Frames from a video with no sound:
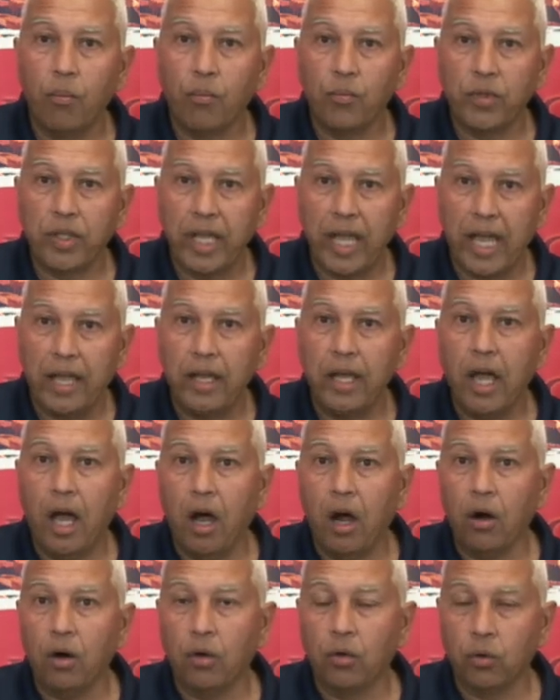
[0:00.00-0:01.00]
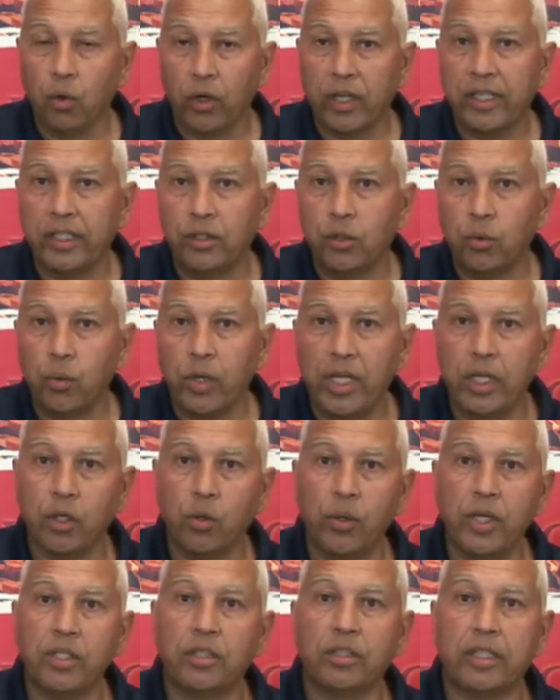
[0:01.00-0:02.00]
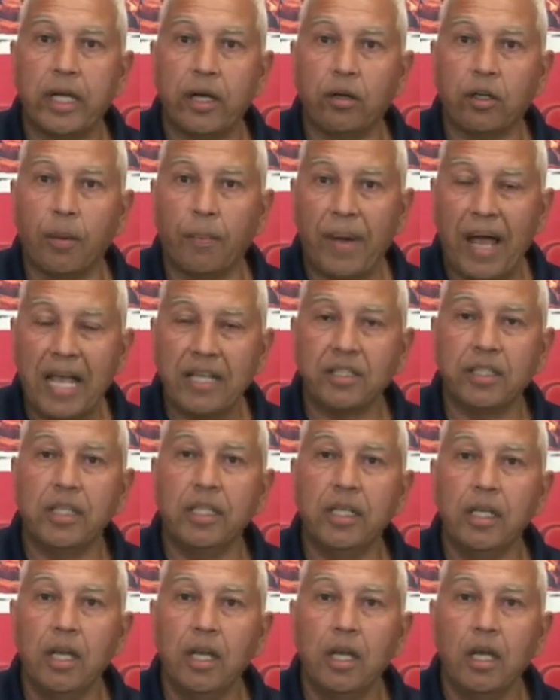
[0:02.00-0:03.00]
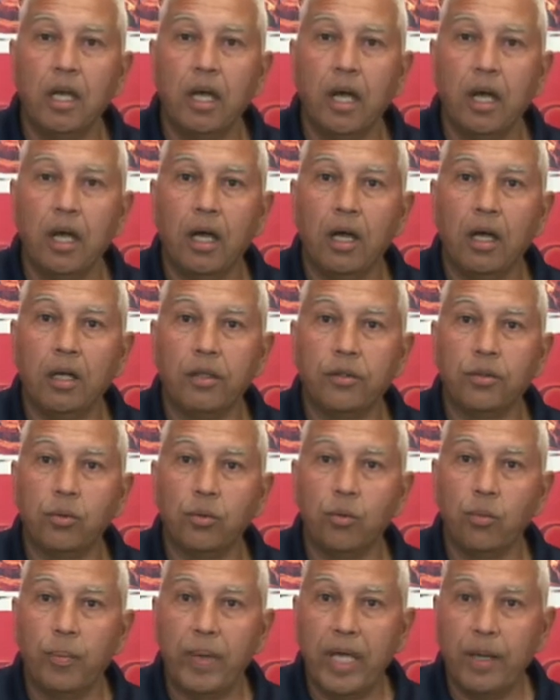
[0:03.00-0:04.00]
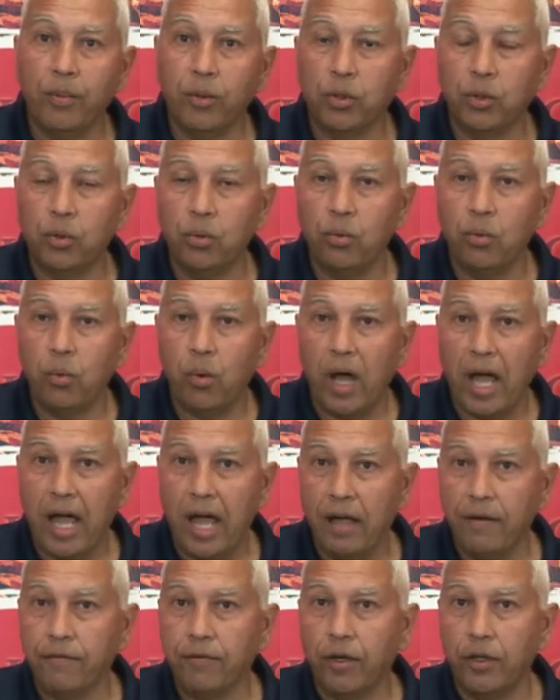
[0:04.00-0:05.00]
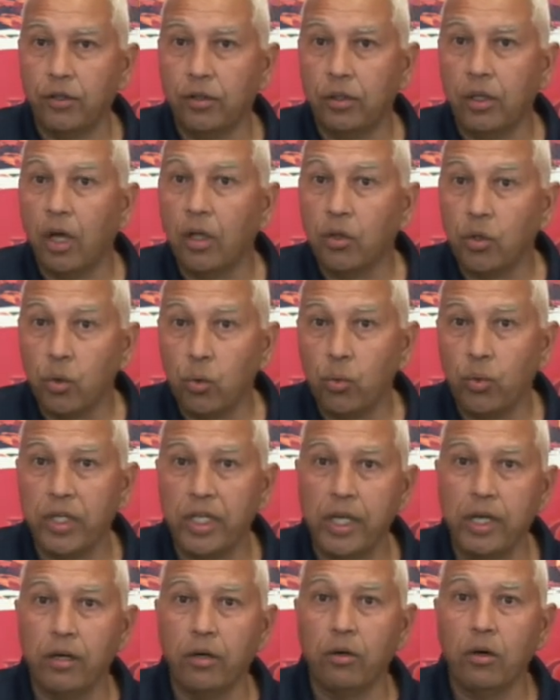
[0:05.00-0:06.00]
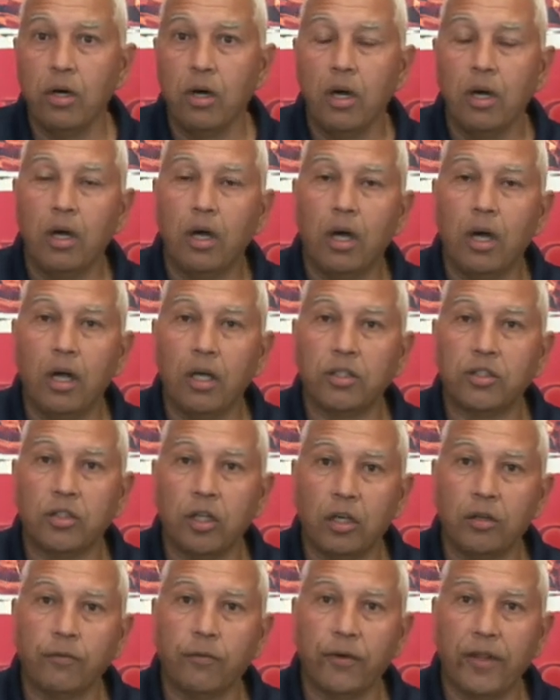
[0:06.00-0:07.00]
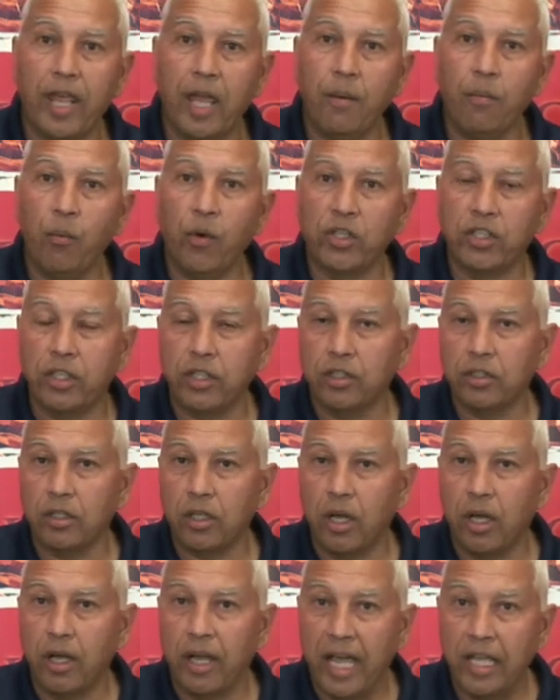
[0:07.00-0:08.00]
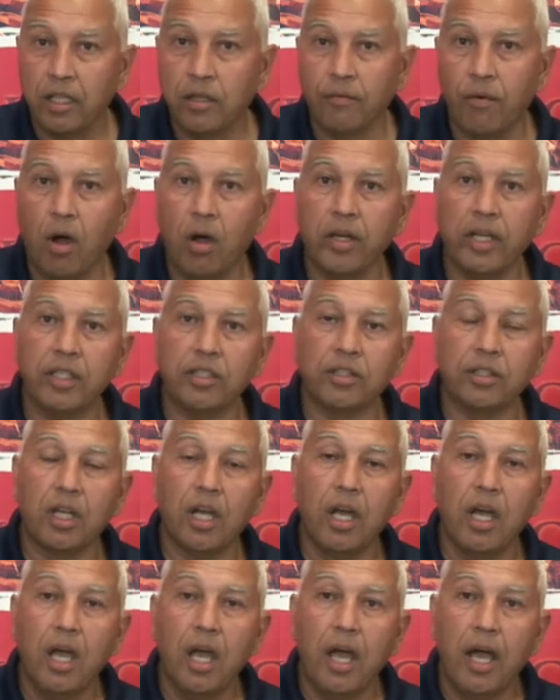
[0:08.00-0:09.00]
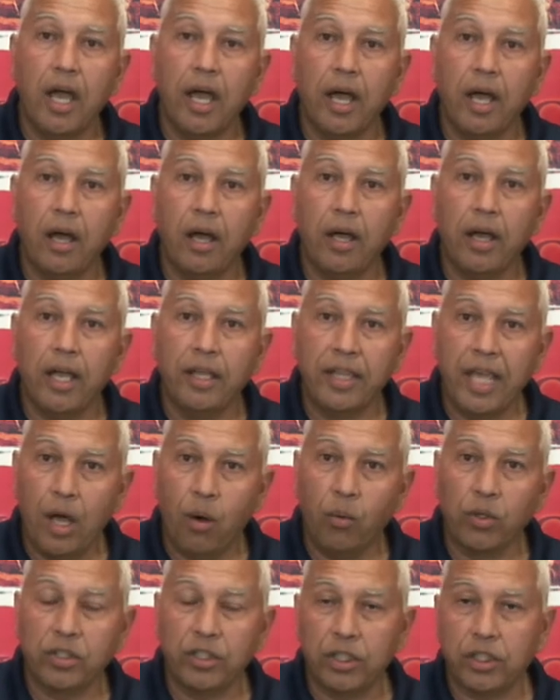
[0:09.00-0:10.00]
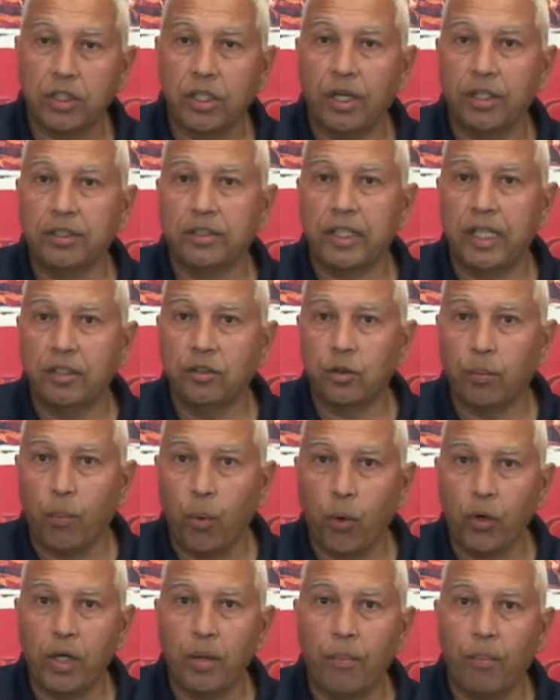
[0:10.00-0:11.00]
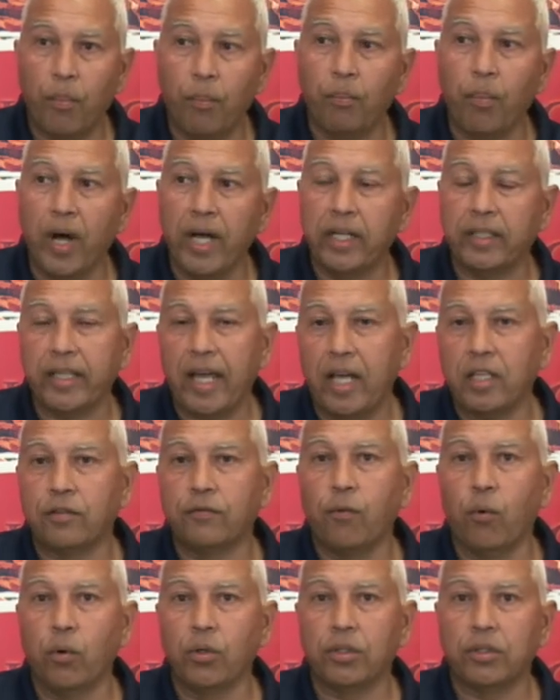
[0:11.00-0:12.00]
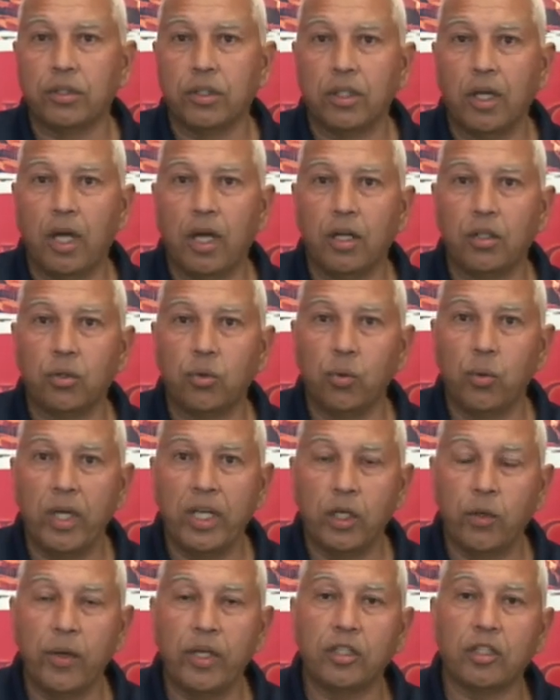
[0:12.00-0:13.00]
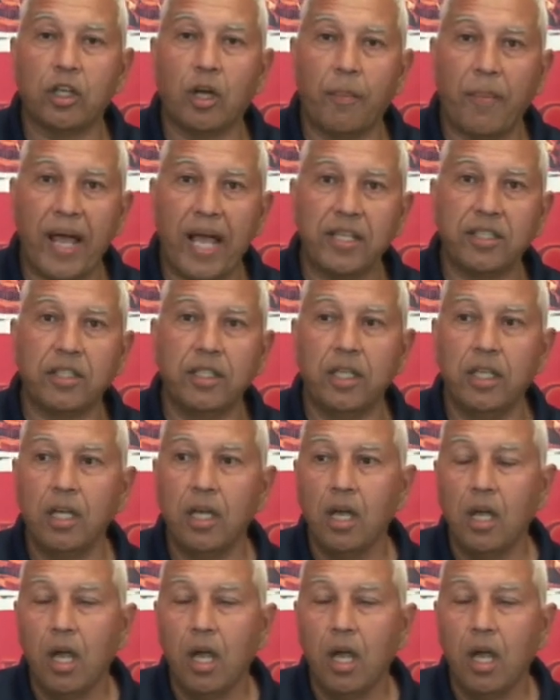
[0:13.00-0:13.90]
They are looking to increase their capacity to be able to have a new year start for them, which is end of August. And that was discussed and supported by the task force to increase the capacity.